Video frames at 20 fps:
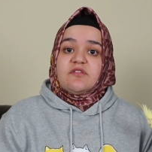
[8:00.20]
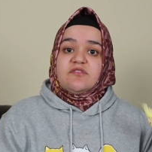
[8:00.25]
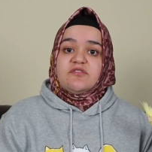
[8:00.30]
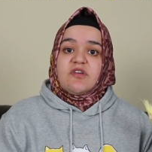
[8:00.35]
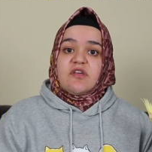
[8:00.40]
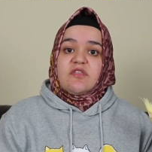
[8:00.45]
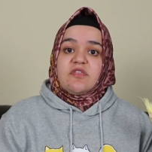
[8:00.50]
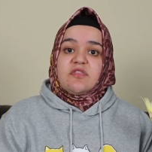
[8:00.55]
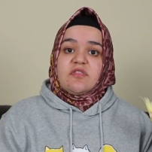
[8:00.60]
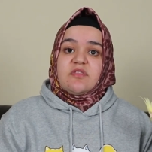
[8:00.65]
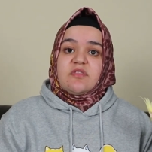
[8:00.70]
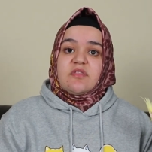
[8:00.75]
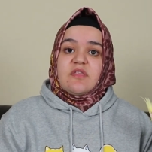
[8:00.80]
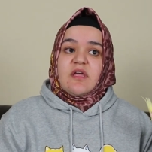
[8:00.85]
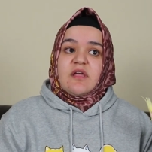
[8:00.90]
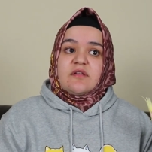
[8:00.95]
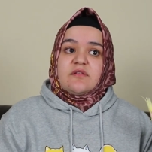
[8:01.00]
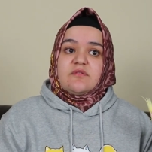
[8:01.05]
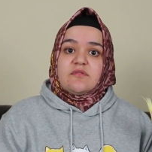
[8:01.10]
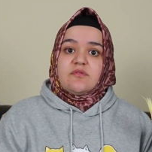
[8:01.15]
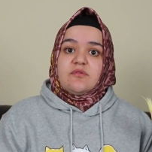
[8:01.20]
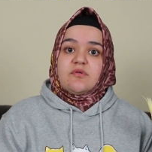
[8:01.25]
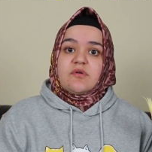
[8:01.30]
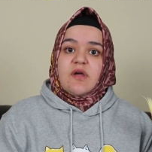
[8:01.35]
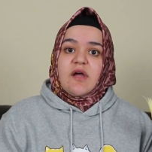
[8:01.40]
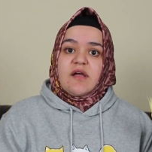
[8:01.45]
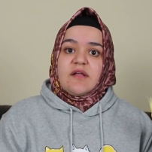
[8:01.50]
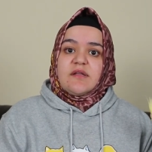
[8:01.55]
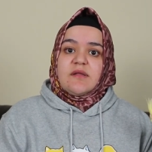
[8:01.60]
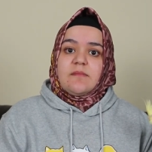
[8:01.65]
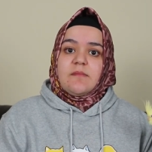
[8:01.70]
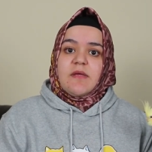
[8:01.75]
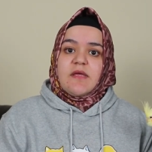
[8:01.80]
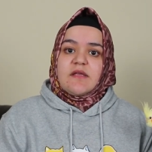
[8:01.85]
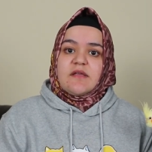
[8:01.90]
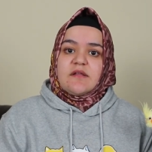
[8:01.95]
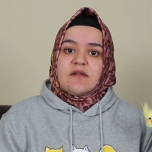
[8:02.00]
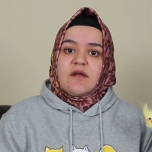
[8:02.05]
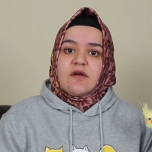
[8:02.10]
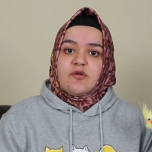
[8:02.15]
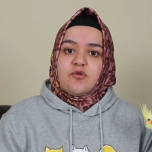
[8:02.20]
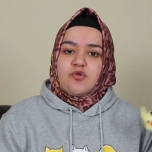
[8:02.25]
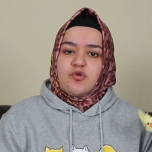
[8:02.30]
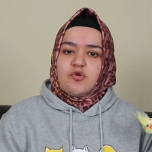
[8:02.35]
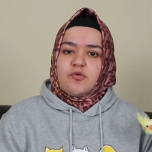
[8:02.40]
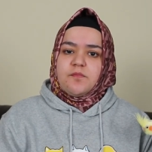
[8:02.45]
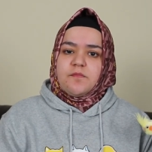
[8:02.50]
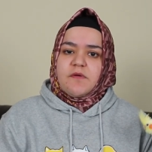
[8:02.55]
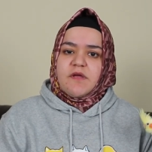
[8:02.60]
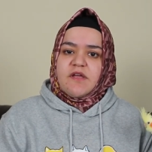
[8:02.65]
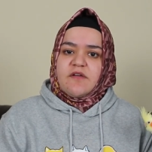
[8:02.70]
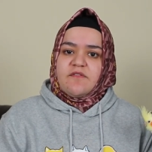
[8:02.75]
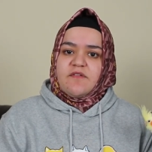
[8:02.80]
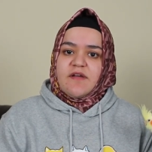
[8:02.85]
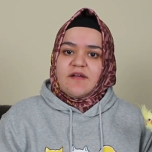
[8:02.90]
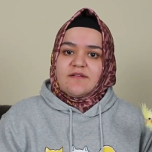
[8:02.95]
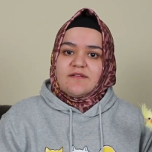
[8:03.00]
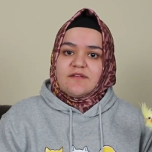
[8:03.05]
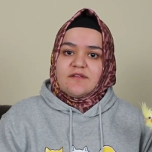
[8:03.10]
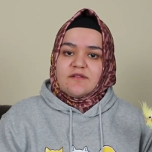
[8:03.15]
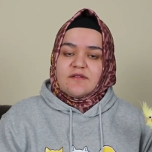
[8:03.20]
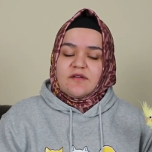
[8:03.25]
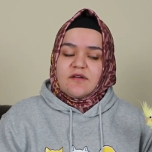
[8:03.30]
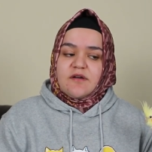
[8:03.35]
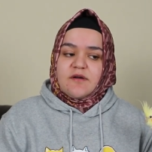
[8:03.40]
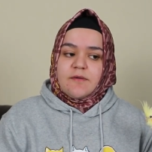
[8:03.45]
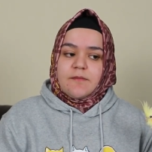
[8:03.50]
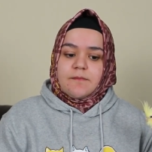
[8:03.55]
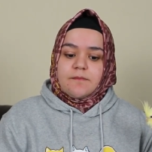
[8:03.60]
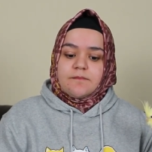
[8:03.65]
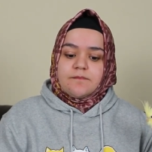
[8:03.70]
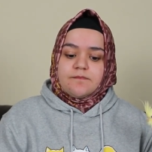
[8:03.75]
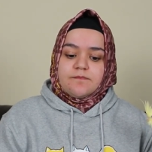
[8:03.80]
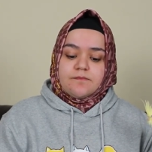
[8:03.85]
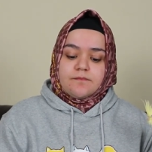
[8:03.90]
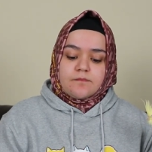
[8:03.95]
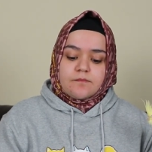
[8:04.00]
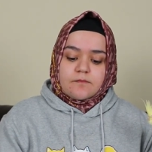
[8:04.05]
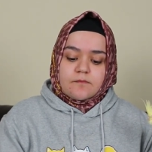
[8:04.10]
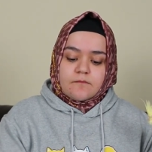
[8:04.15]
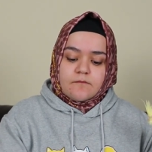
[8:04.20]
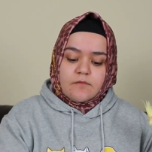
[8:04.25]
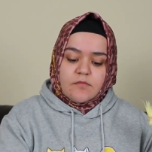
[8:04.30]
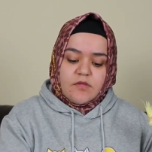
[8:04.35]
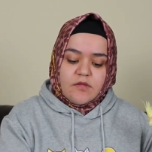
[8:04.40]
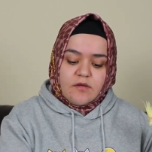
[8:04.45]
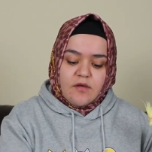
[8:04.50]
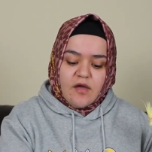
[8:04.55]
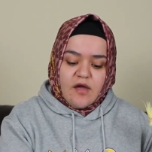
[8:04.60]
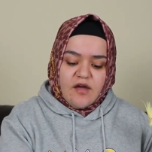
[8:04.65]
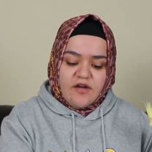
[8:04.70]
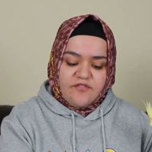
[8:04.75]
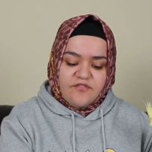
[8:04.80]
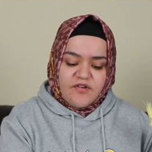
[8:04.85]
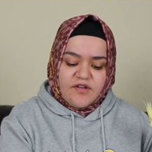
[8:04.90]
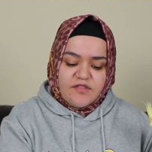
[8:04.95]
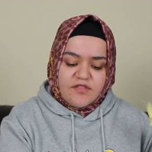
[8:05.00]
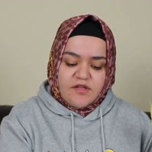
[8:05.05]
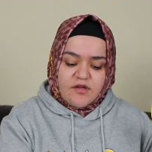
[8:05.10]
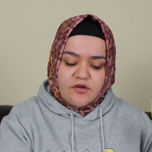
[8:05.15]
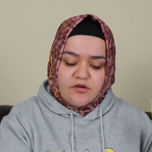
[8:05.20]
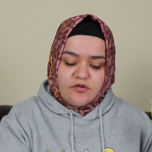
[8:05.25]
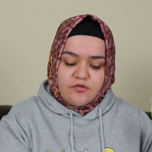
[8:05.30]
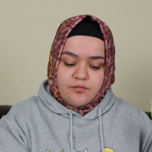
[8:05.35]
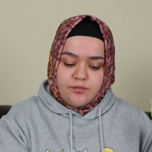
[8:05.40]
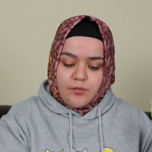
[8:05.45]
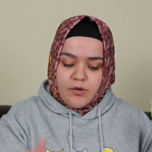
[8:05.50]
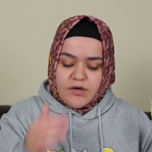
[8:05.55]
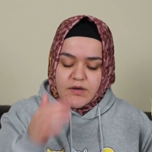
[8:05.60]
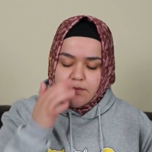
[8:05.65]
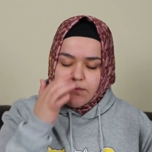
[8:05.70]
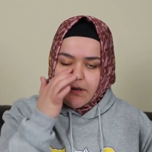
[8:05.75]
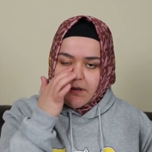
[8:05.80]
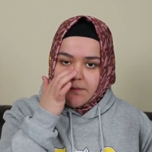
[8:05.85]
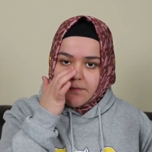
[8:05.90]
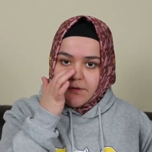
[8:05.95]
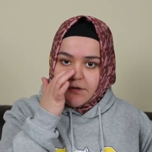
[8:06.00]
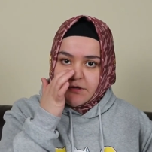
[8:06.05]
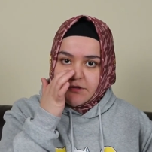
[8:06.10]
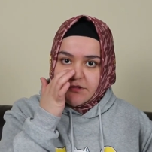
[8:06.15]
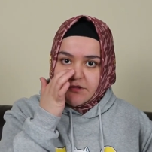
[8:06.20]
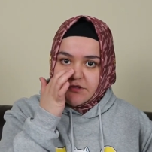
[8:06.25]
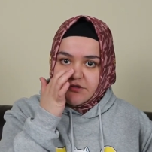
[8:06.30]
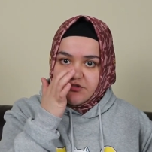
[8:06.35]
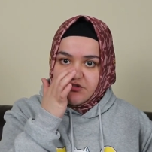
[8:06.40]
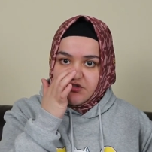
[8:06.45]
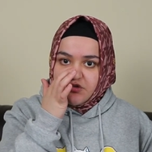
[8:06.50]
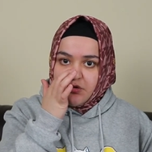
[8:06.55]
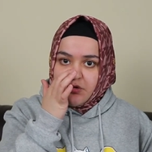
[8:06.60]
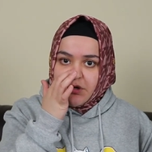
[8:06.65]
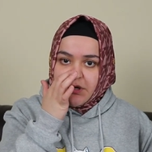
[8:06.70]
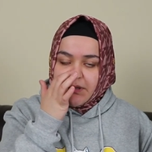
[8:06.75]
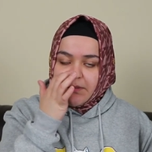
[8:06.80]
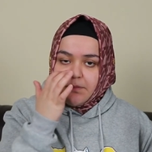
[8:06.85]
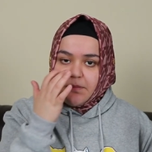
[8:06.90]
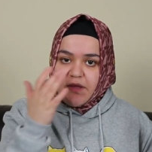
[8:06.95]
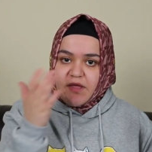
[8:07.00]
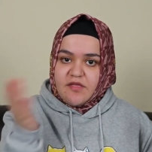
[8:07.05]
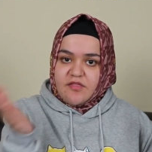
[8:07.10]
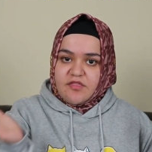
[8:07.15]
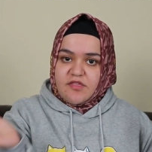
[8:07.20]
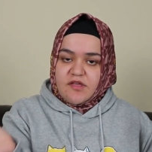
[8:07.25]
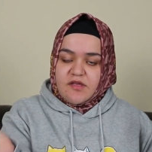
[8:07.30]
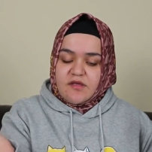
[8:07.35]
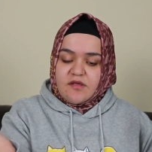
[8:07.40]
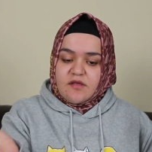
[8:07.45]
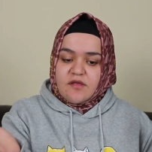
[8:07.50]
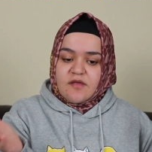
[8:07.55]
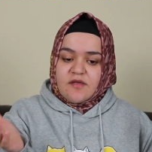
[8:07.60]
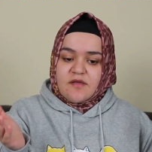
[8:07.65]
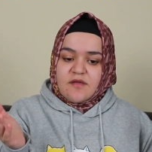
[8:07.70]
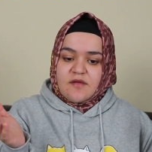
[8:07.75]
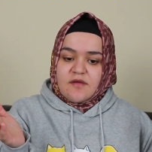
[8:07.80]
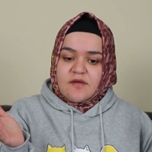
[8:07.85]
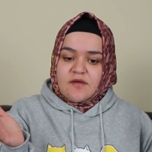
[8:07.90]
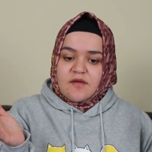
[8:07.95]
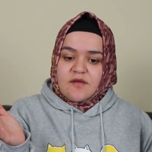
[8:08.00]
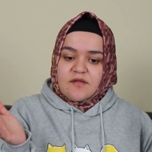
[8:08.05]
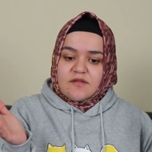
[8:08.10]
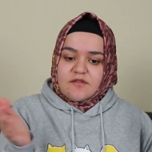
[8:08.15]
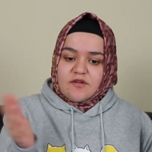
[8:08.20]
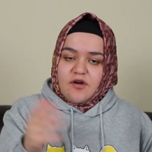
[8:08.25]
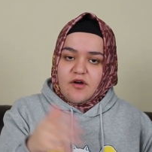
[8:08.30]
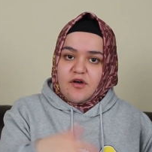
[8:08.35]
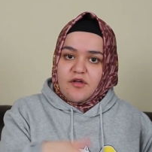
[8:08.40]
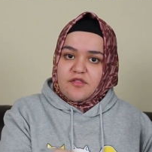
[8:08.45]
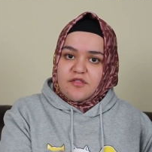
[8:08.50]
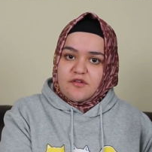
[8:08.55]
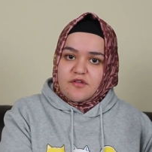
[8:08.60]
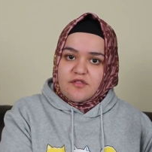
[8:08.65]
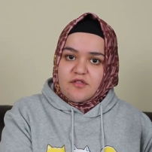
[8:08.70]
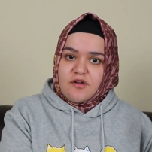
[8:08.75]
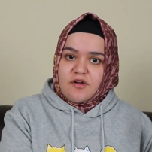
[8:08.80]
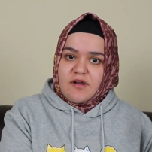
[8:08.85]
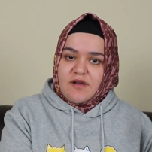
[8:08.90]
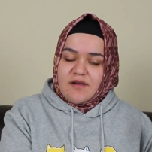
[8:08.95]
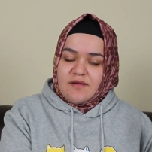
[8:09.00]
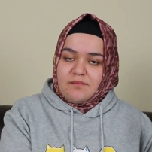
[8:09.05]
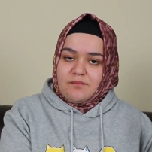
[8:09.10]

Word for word: suggest that you kind of make it a group event. Um, I find that if one of my birds enjoy bathing, the others are